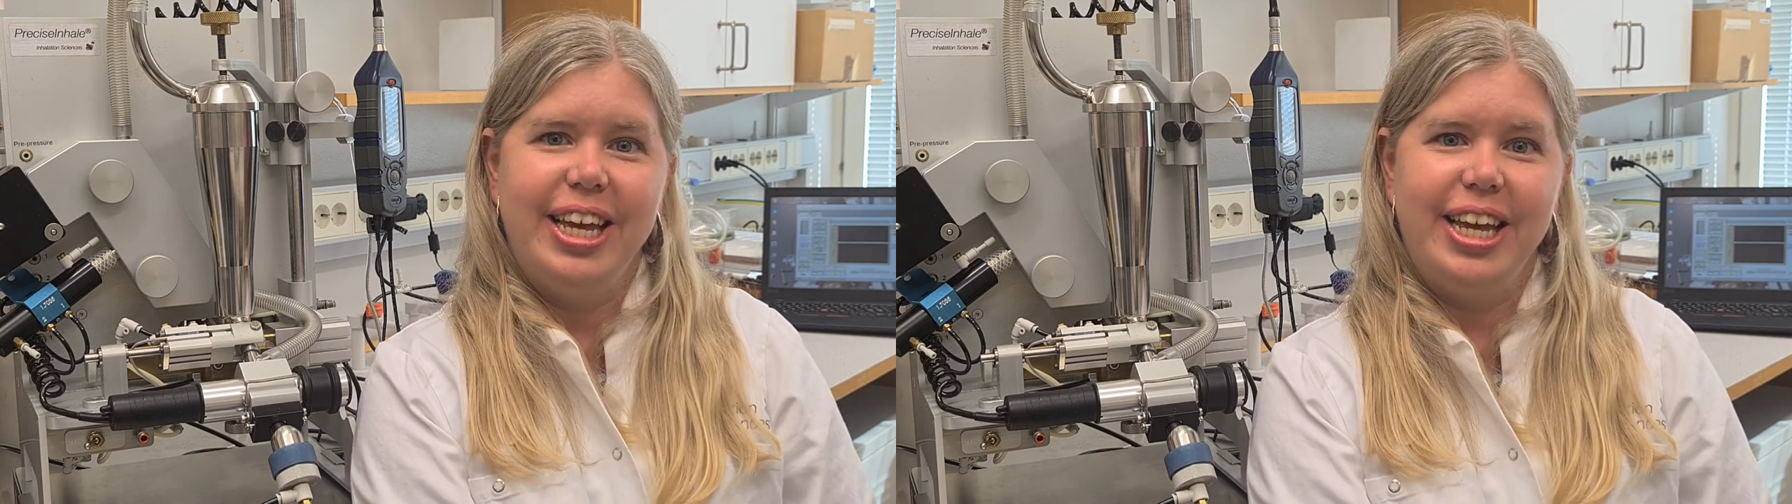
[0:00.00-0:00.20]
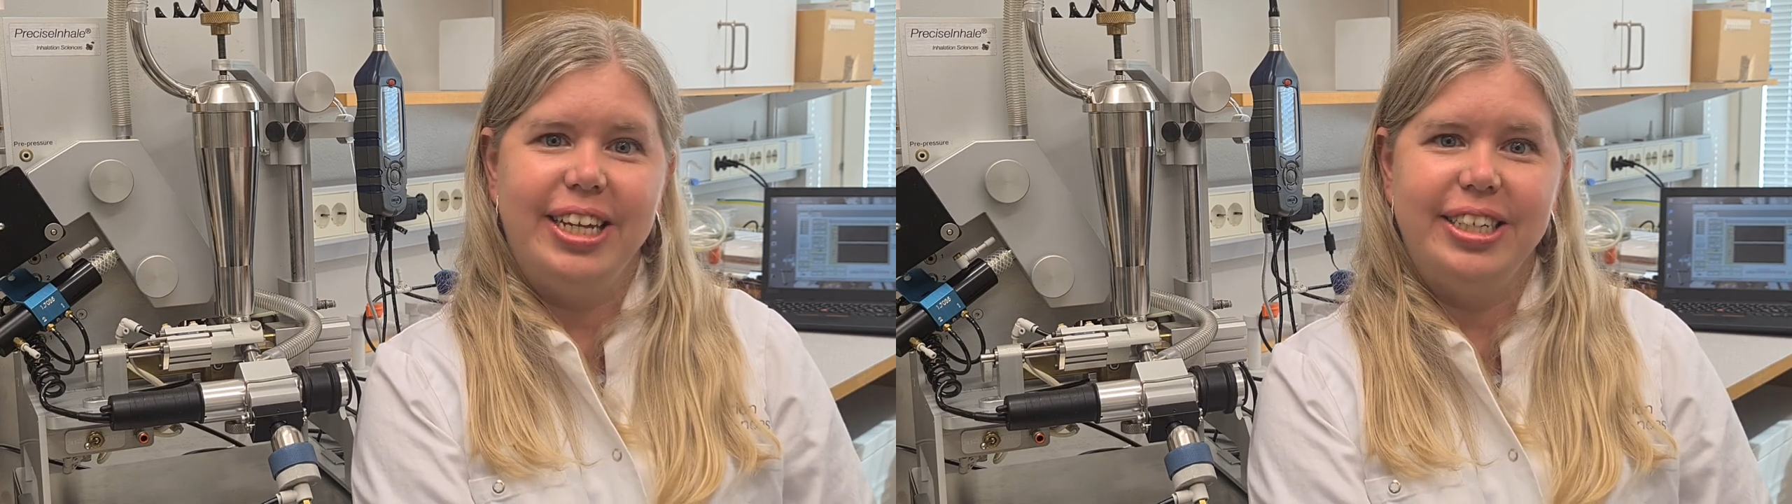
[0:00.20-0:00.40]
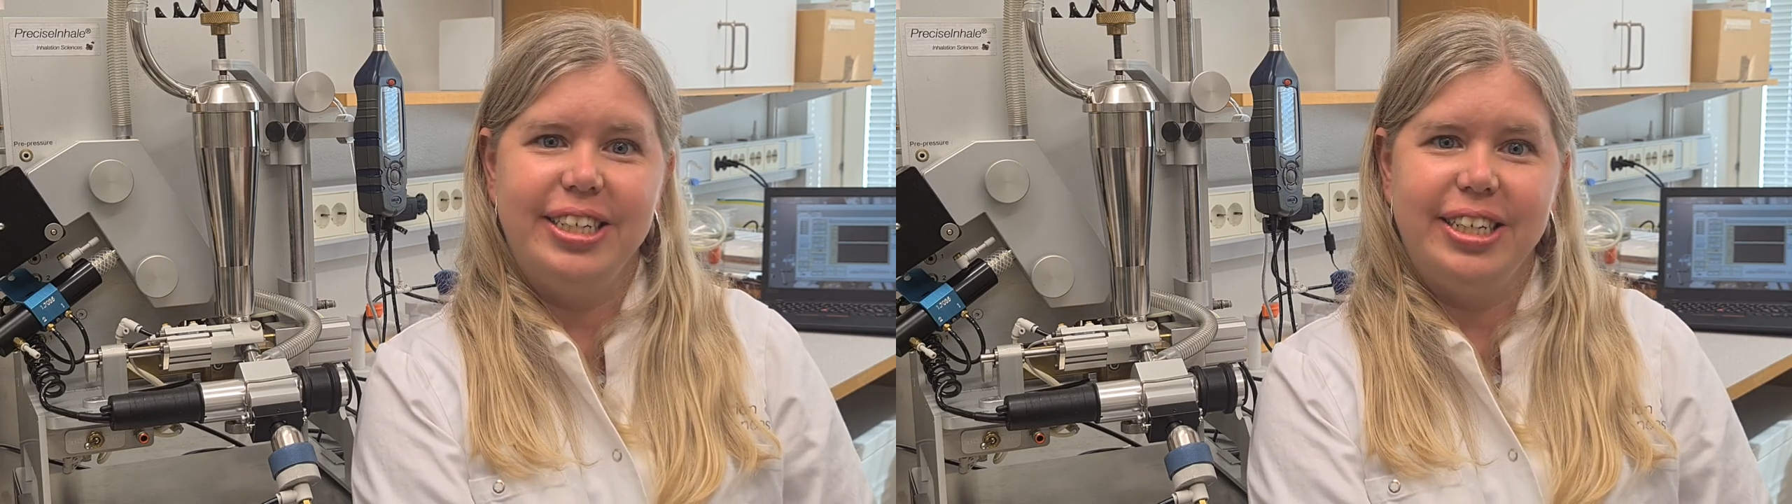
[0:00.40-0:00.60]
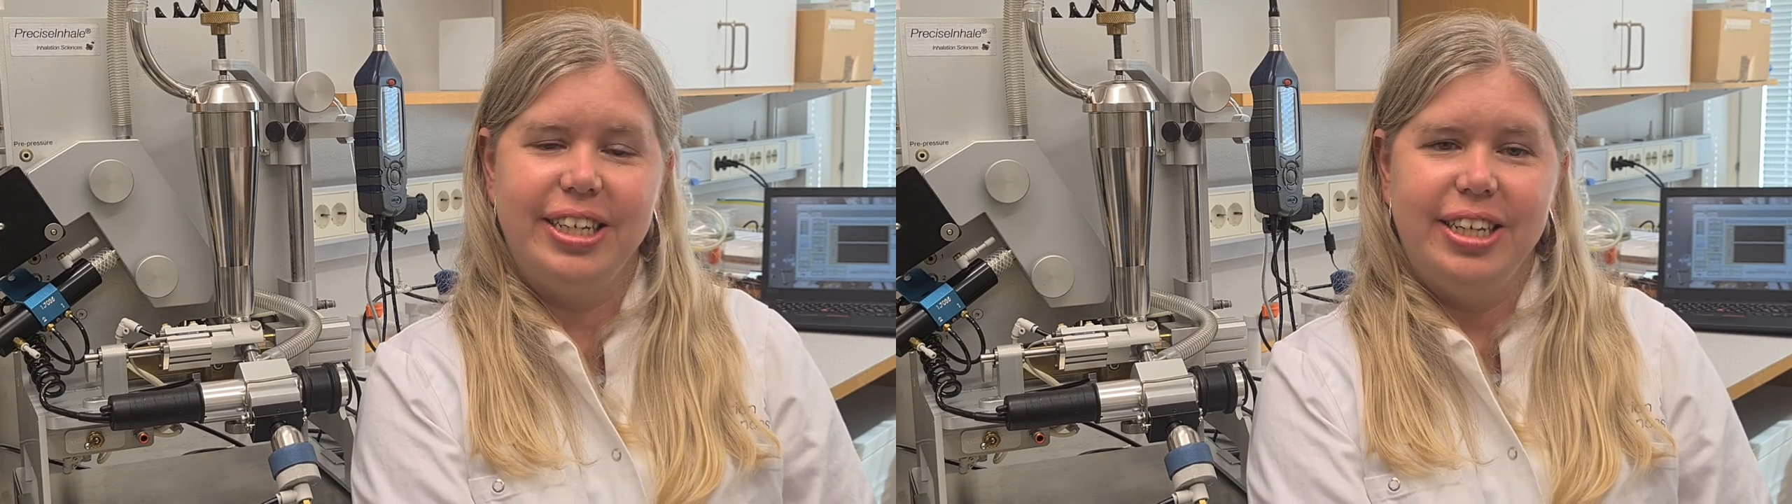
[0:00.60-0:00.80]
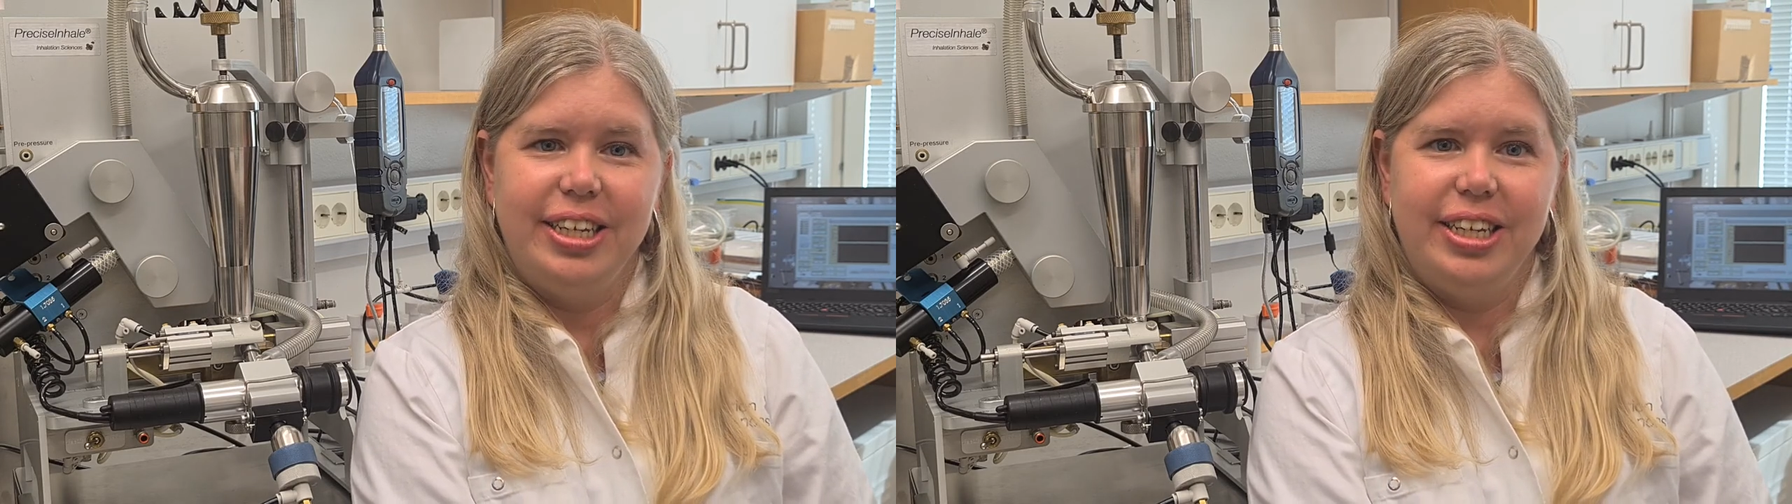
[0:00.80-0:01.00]
and
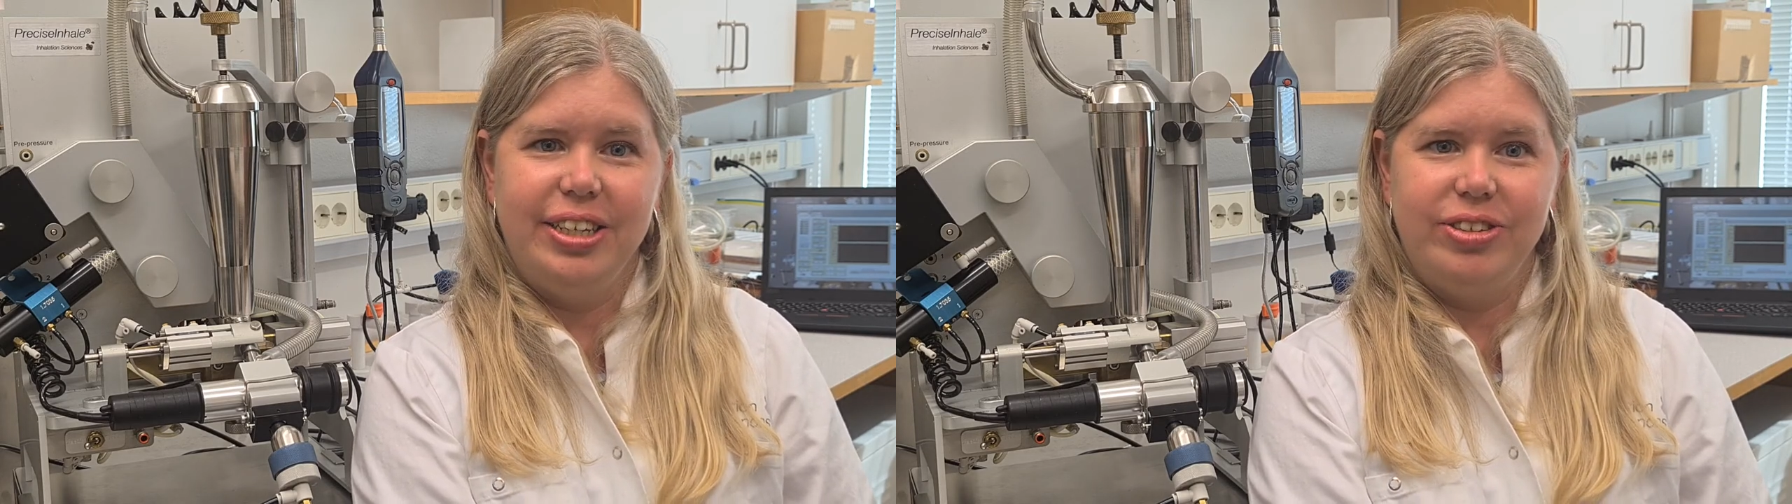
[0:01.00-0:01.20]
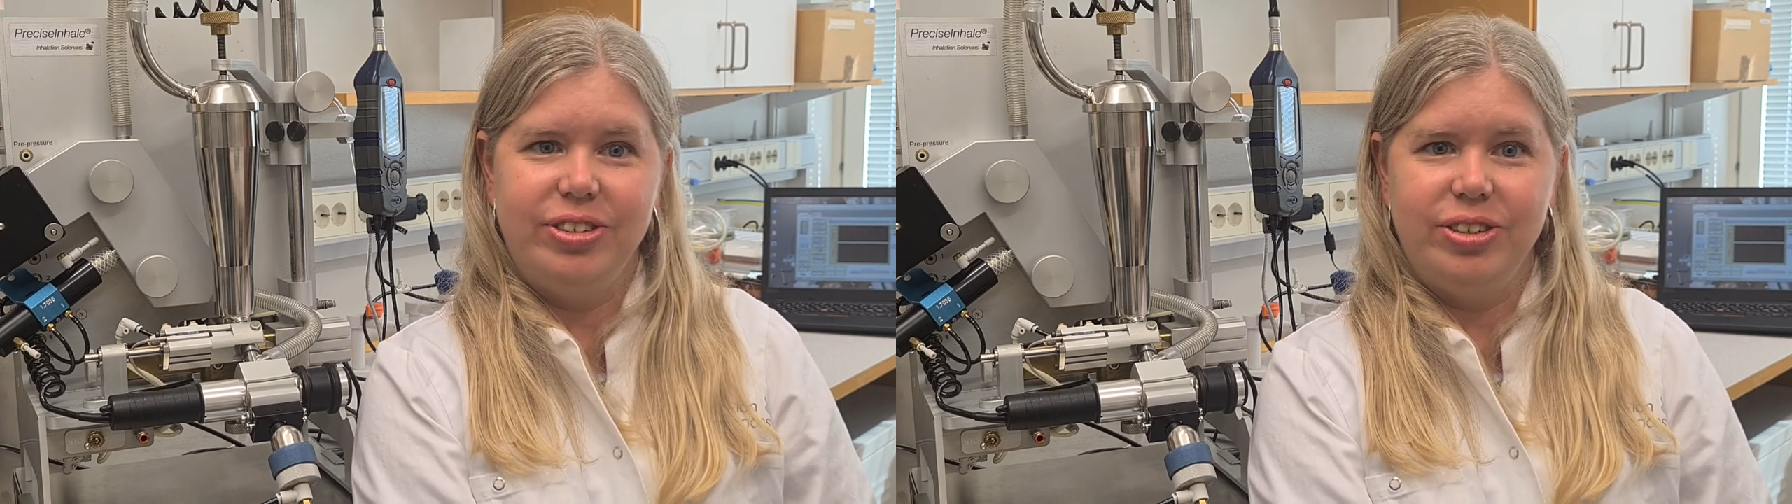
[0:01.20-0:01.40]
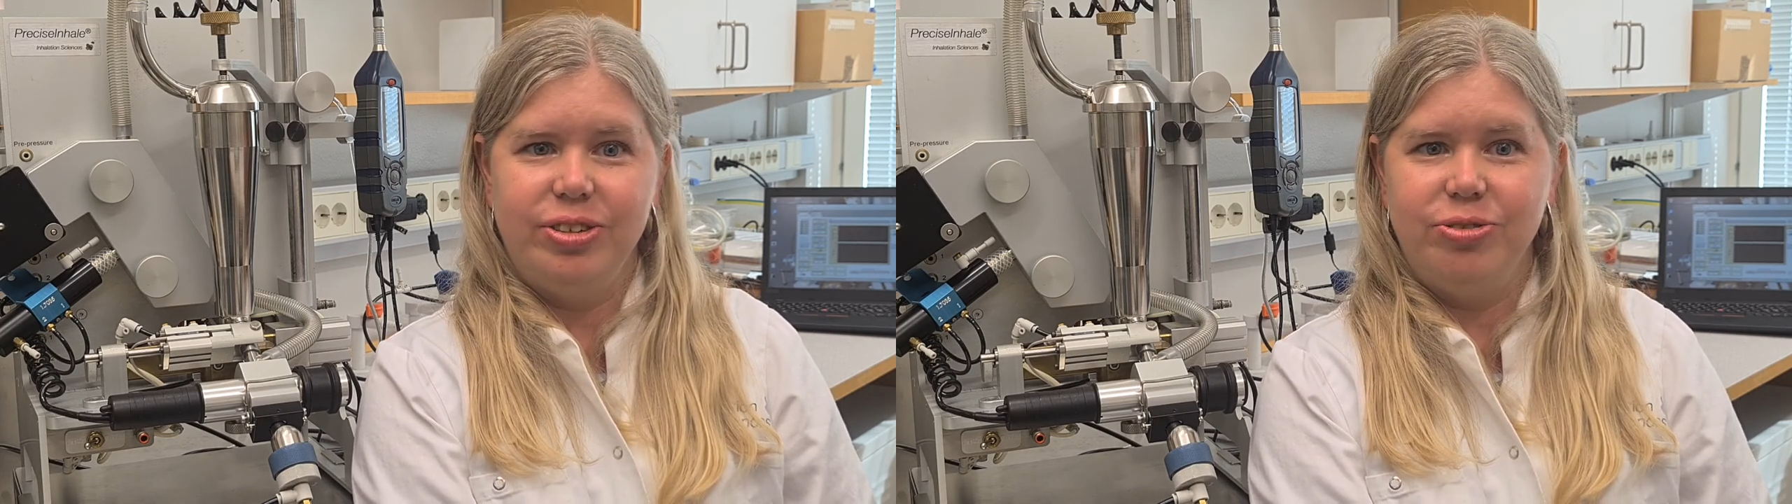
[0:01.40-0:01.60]
it